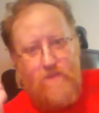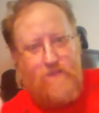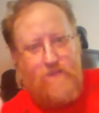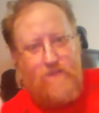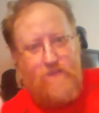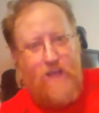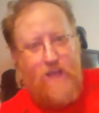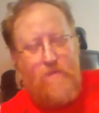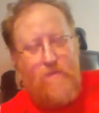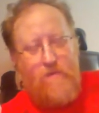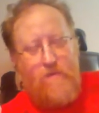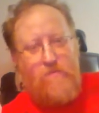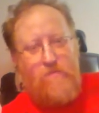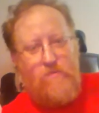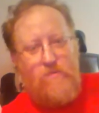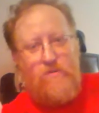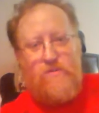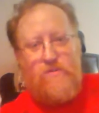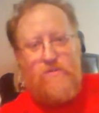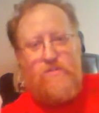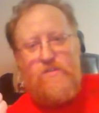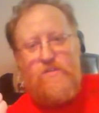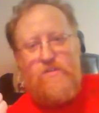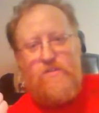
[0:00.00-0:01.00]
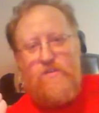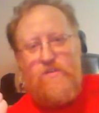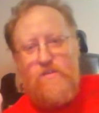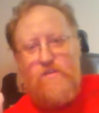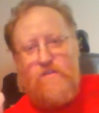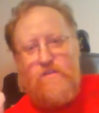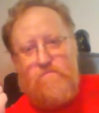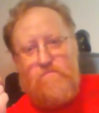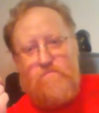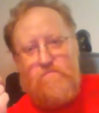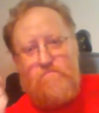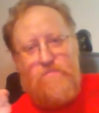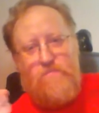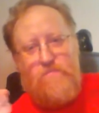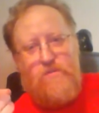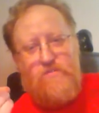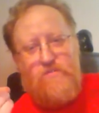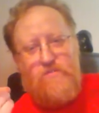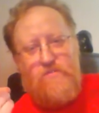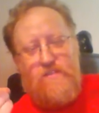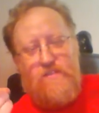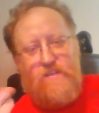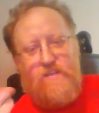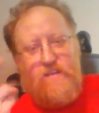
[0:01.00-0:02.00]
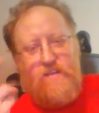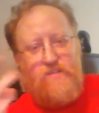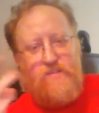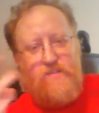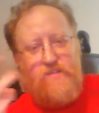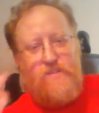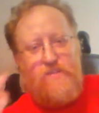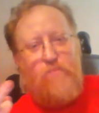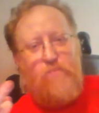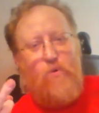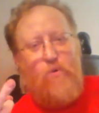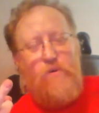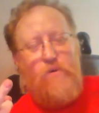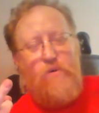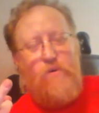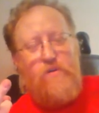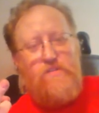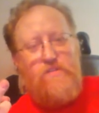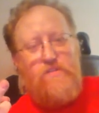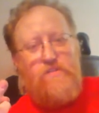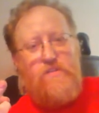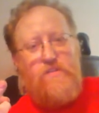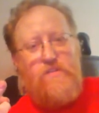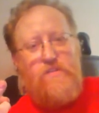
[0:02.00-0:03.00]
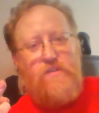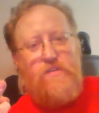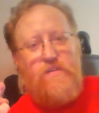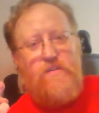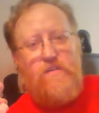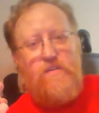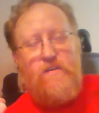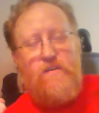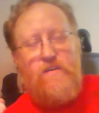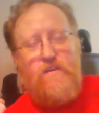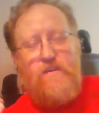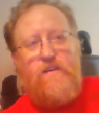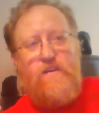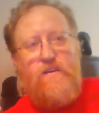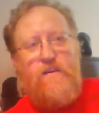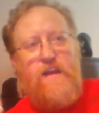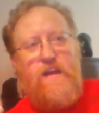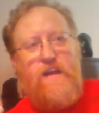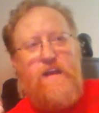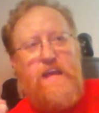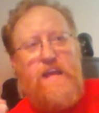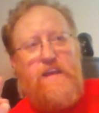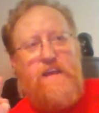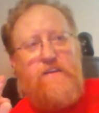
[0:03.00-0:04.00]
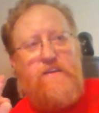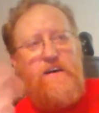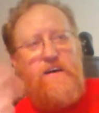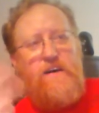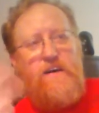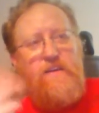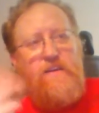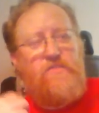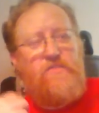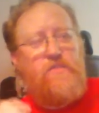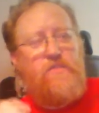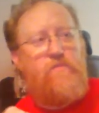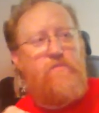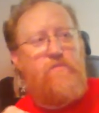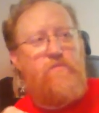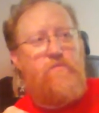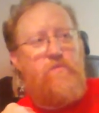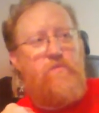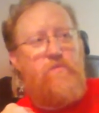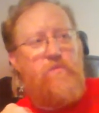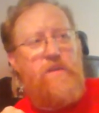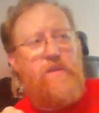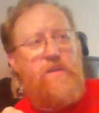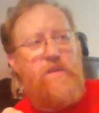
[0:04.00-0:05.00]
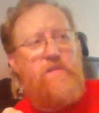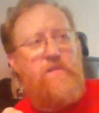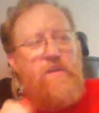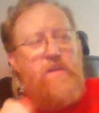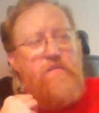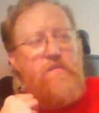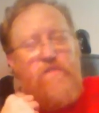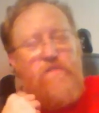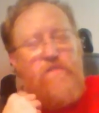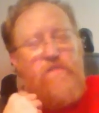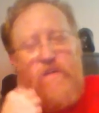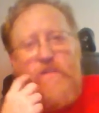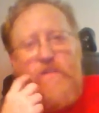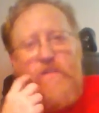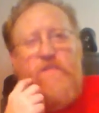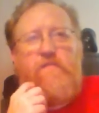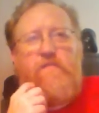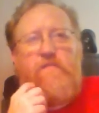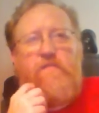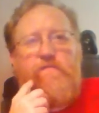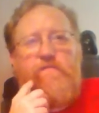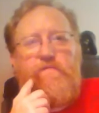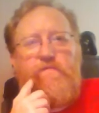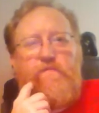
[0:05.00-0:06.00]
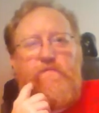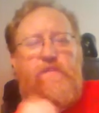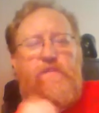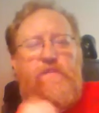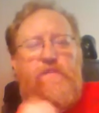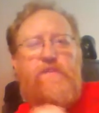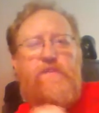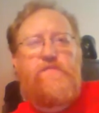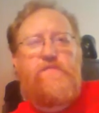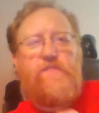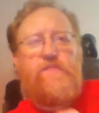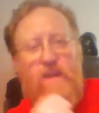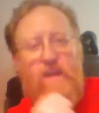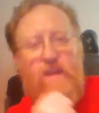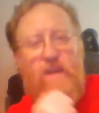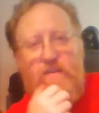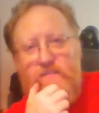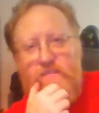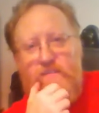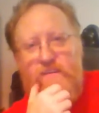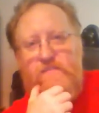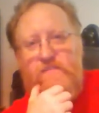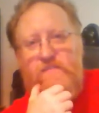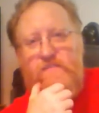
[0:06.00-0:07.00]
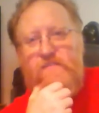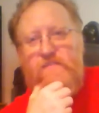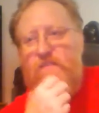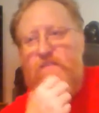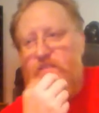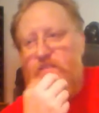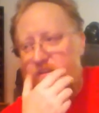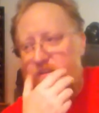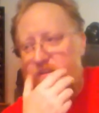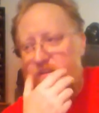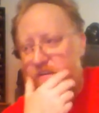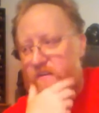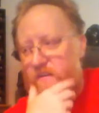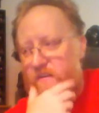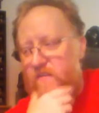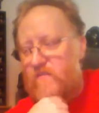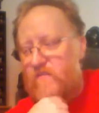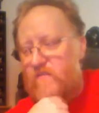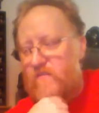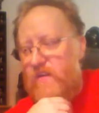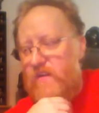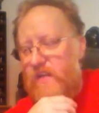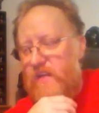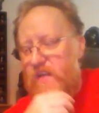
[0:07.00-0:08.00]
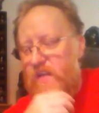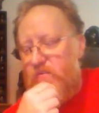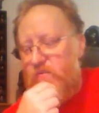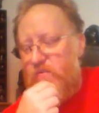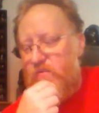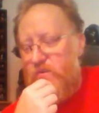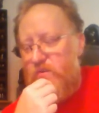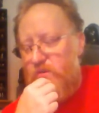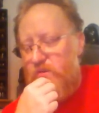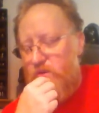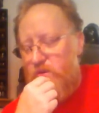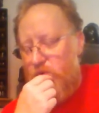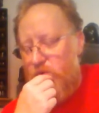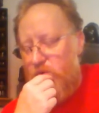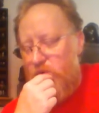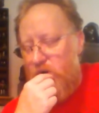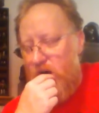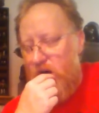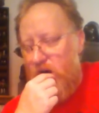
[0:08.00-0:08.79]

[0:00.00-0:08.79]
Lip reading: comic books, music, and sports. And so he thought for his contest that he would do